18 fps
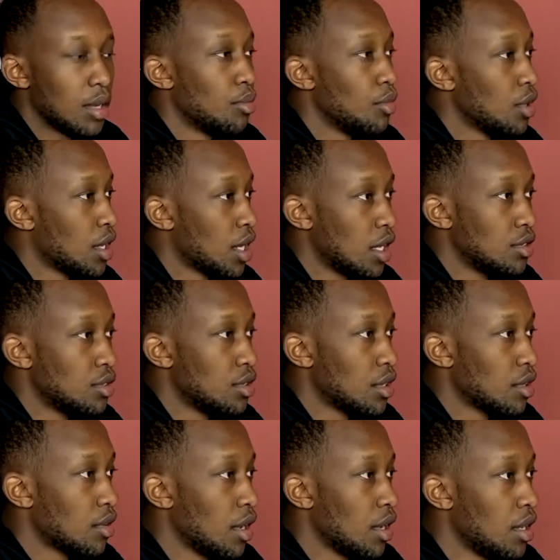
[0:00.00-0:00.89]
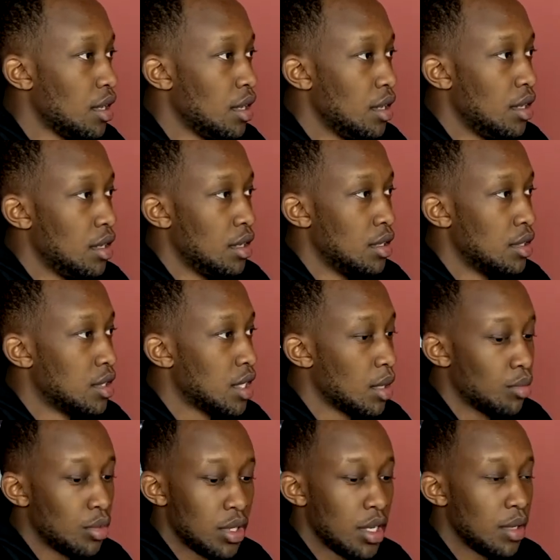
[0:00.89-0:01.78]
Same with Kendrick, right?
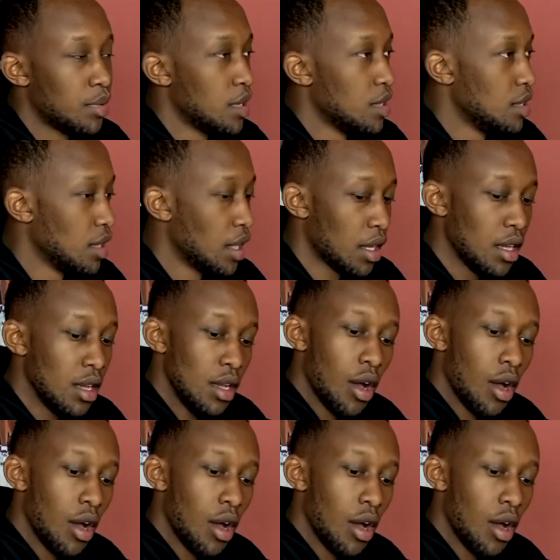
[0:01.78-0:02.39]
Same with Nipsey.